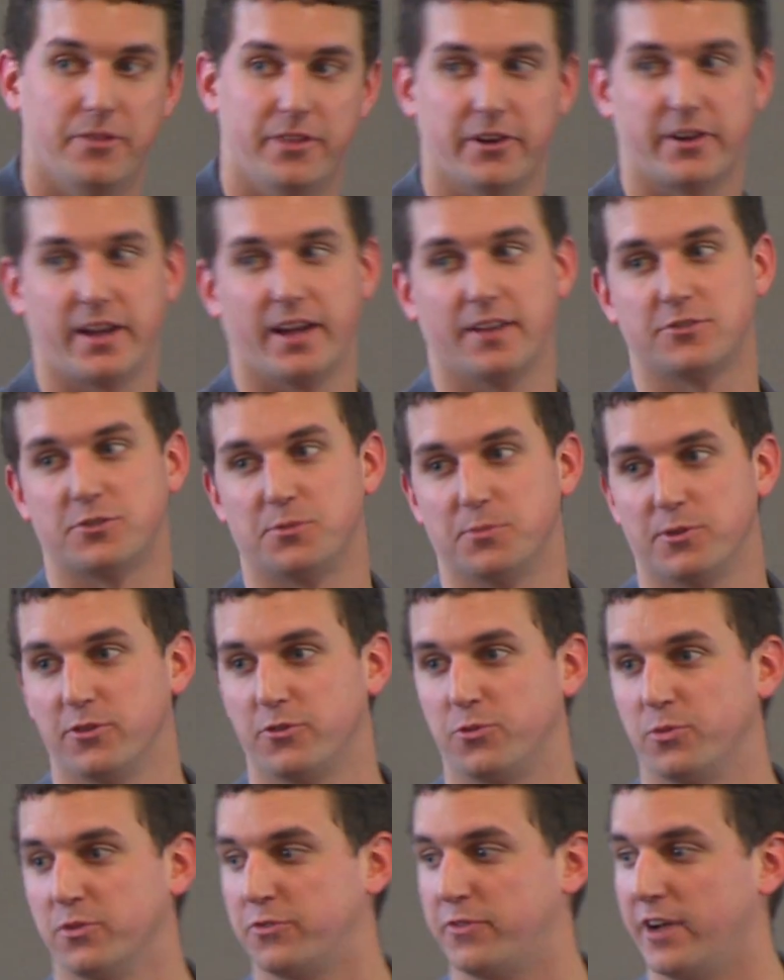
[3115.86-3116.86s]
with their
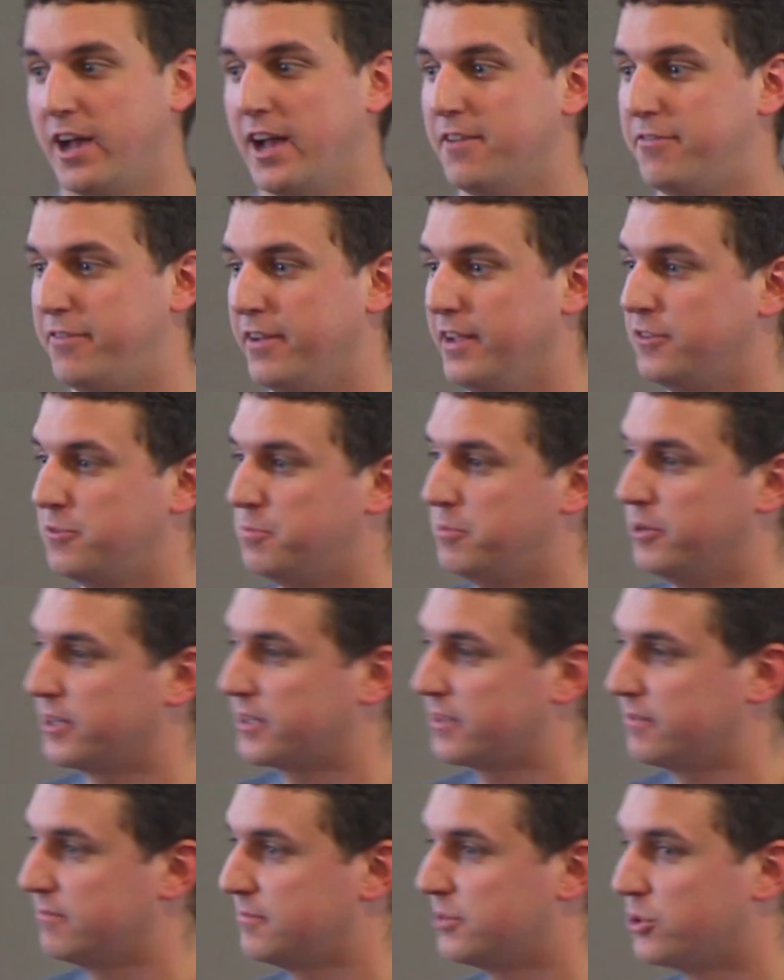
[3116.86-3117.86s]
customers was via Facebook.
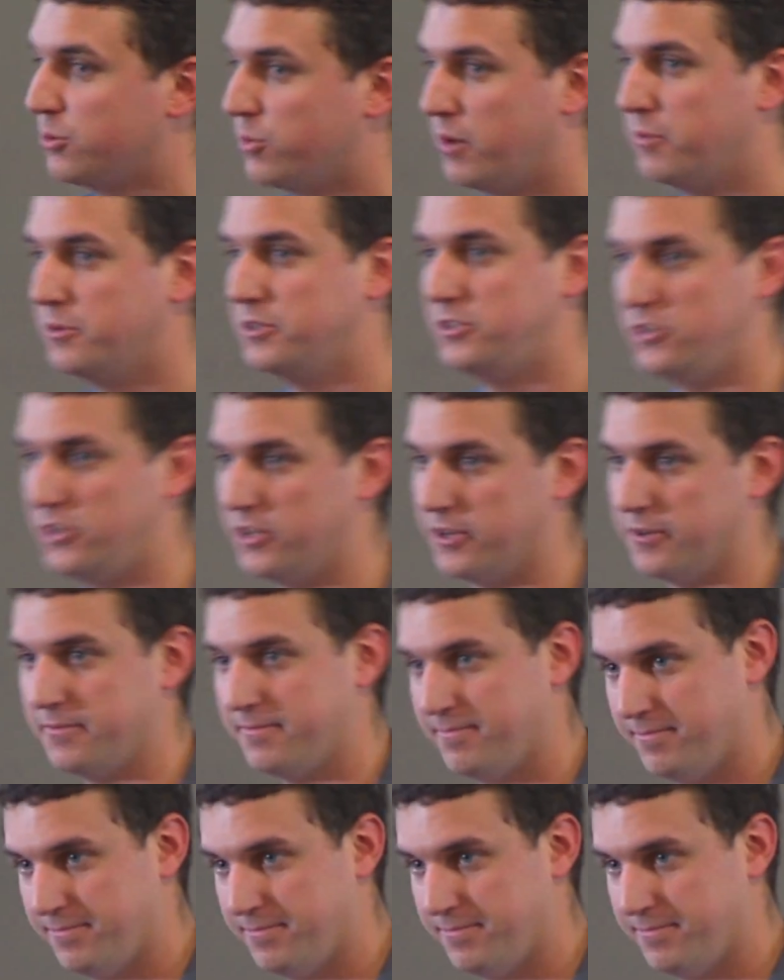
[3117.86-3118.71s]
So what would you do?